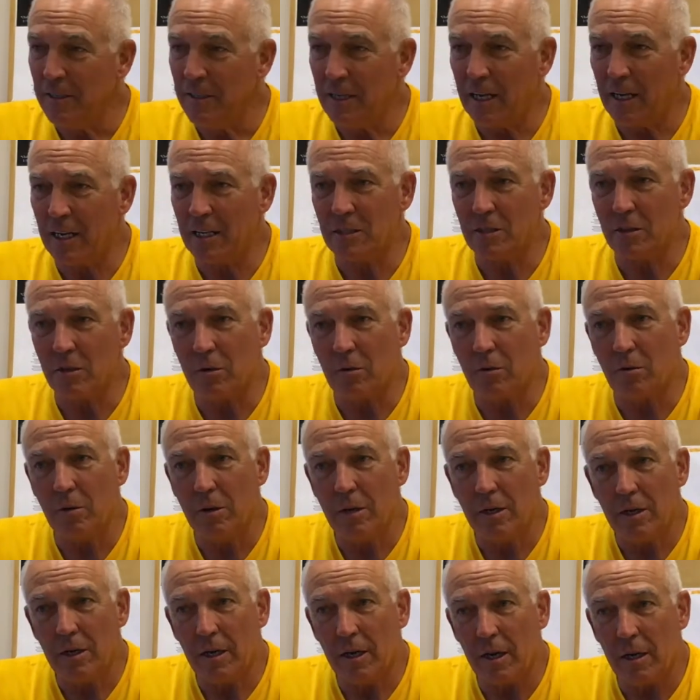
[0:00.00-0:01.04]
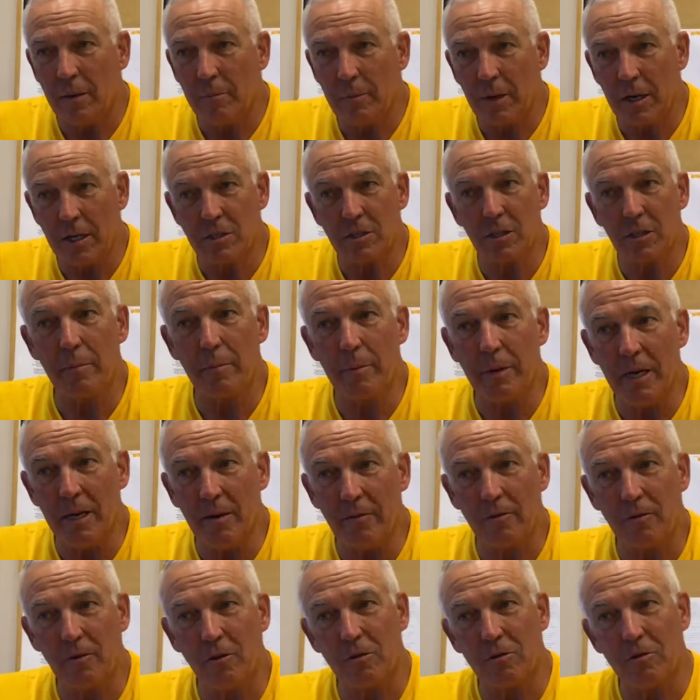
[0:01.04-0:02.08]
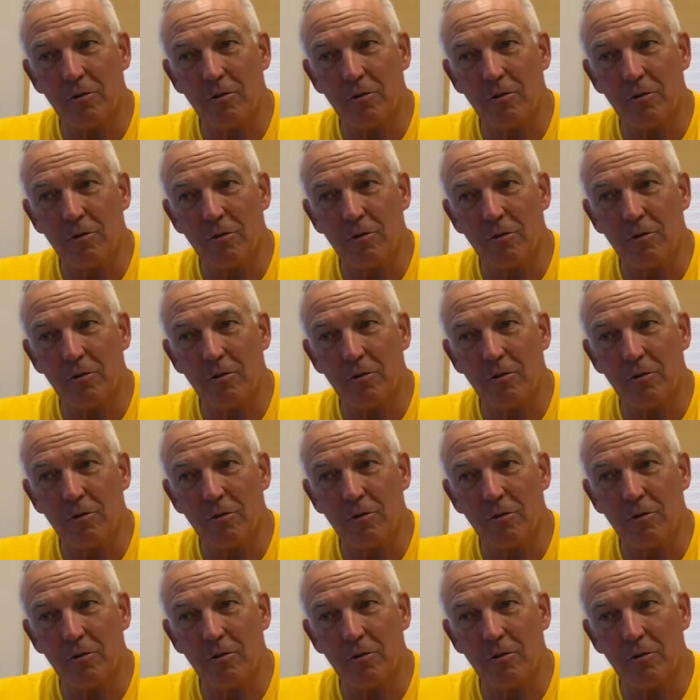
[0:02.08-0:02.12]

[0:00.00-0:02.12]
And so it's be difficult